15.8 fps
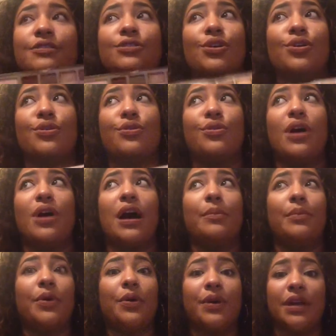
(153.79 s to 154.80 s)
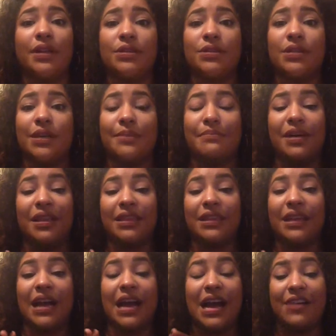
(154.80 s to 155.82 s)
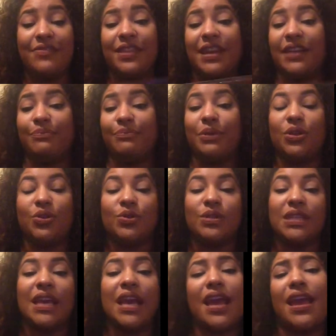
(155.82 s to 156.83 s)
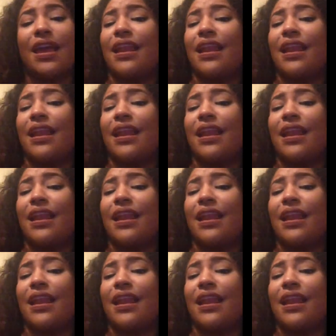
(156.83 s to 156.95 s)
so I'm going on to a month and a half that I've been using it,